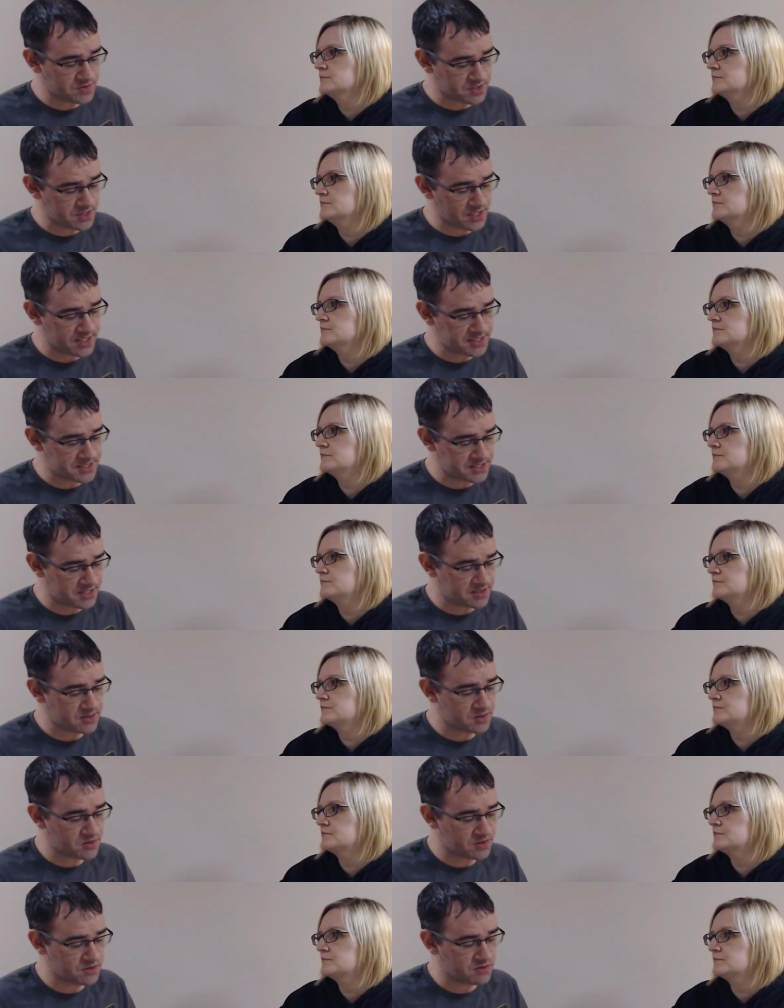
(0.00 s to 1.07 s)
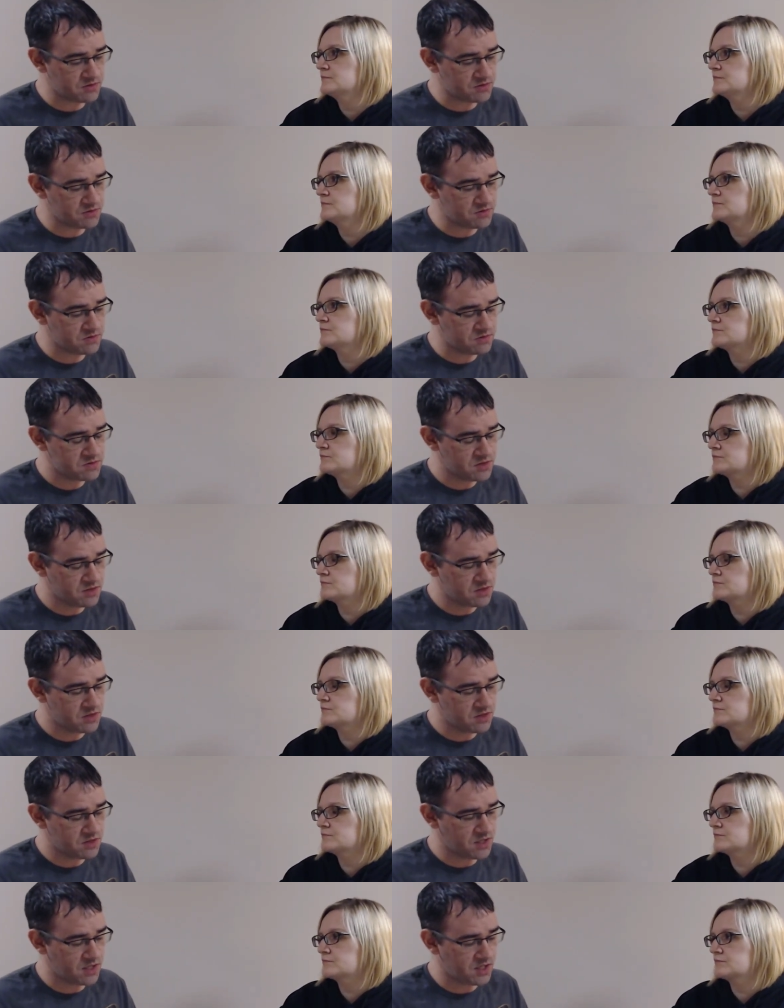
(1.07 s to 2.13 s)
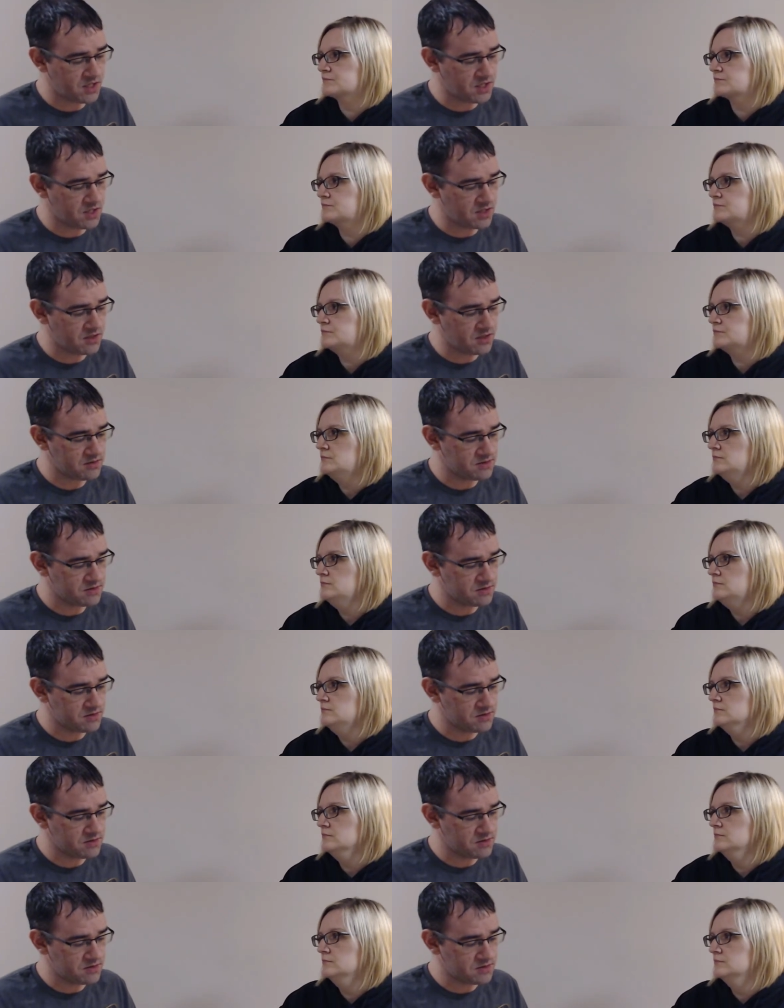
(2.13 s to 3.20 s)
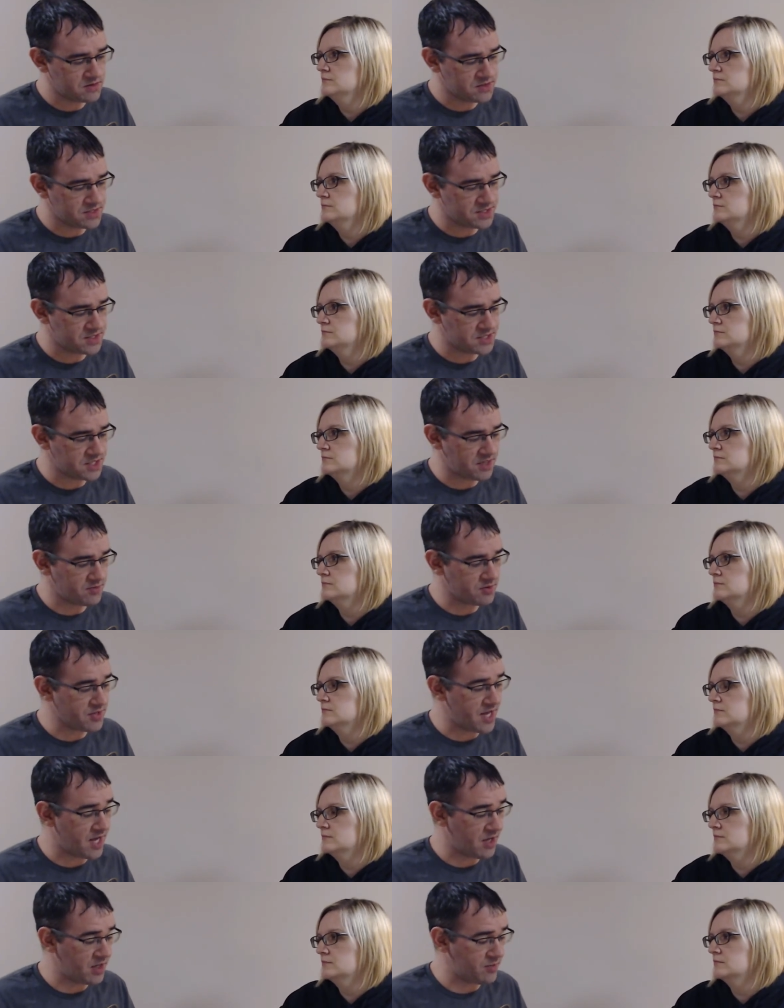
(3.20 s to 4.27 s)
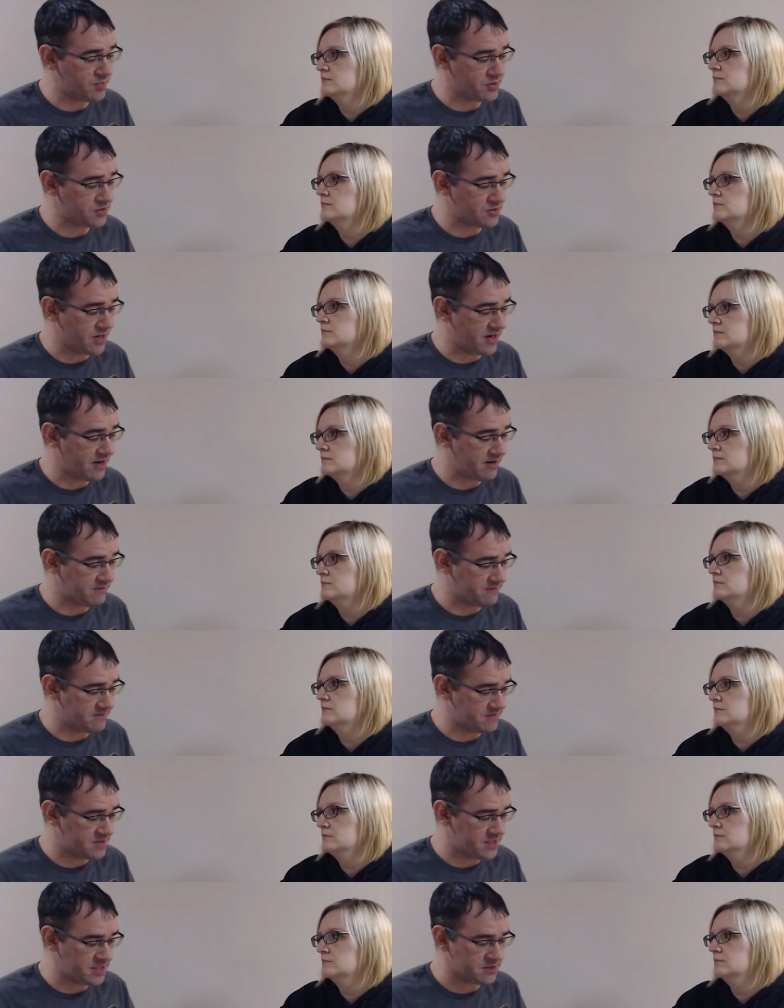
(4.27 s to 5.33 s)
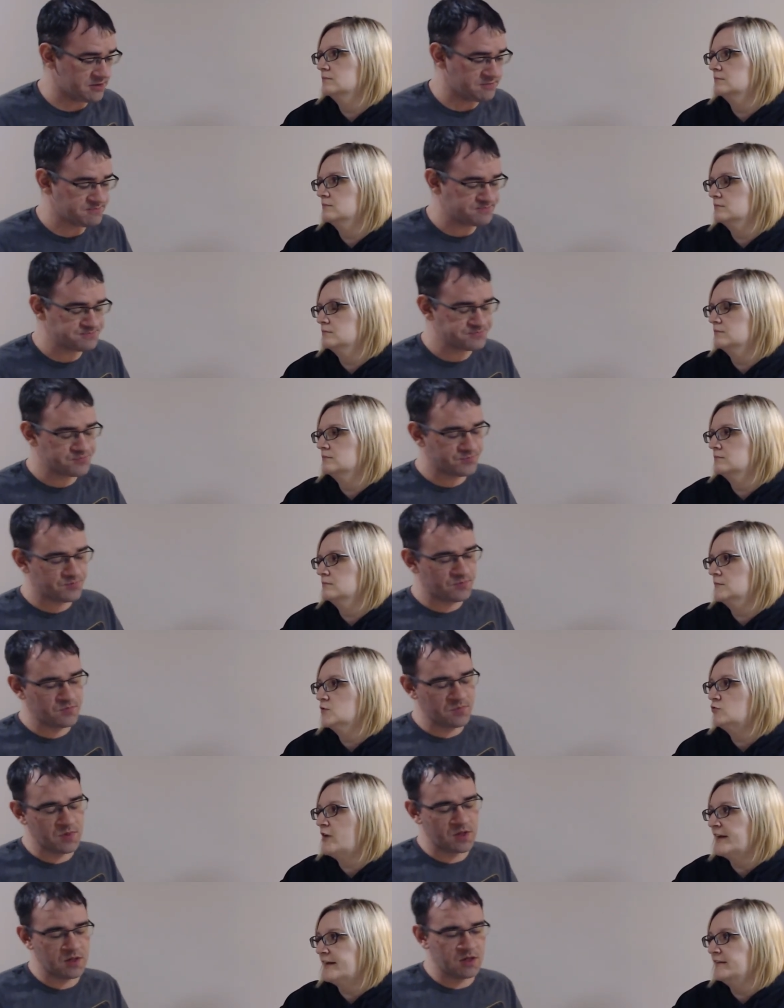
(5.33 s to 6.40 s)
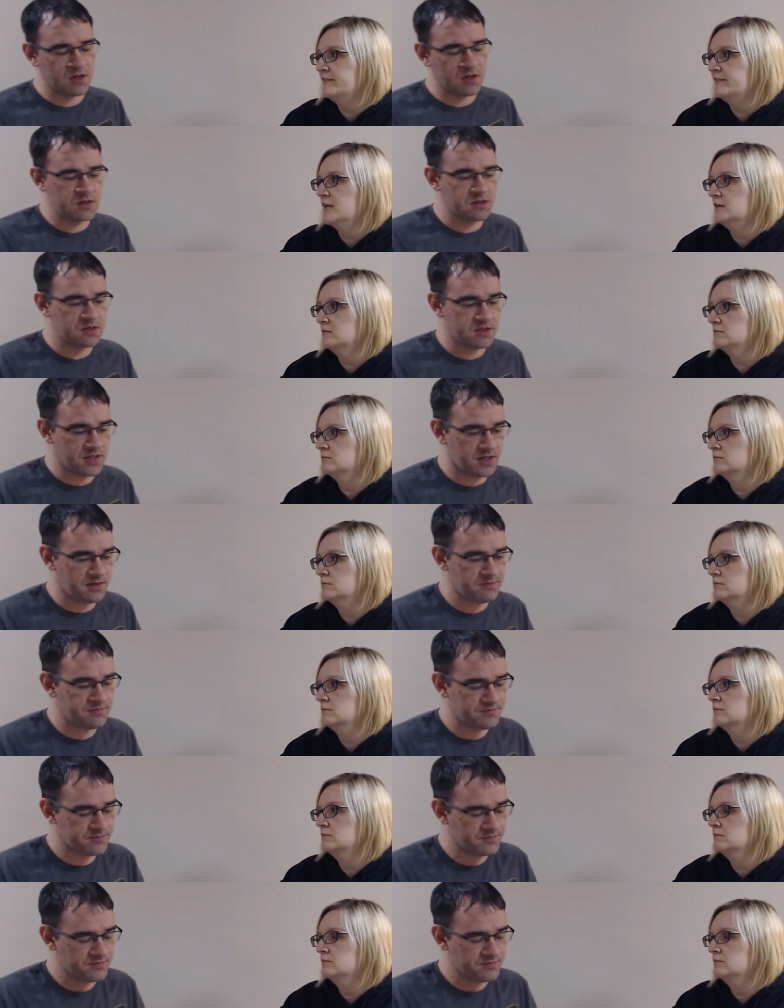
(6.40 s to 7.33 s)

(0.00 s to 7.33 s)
Speaker 1: slice into uh, to disable that hyperdrive deal.
Speaker 2: The tracking thing.
Speaker 1: Yep